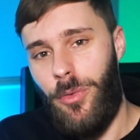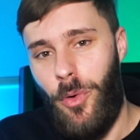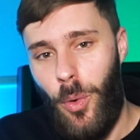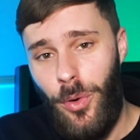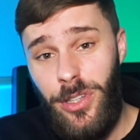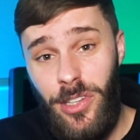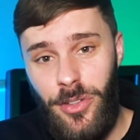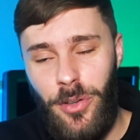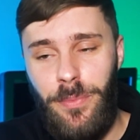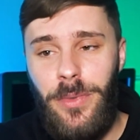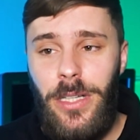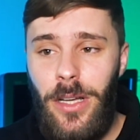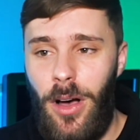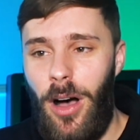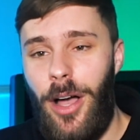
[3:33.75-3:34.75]
of
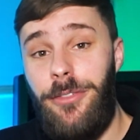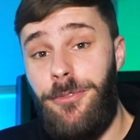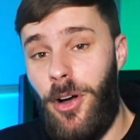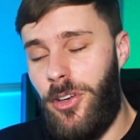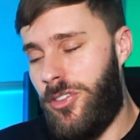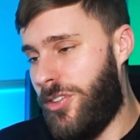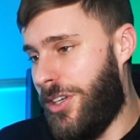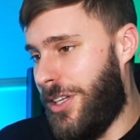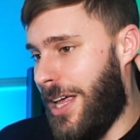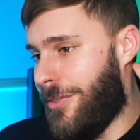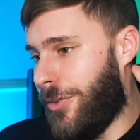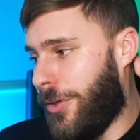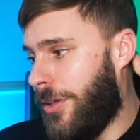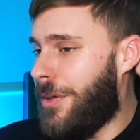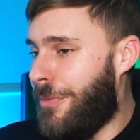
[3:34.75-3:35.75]
autism, a high functioning level.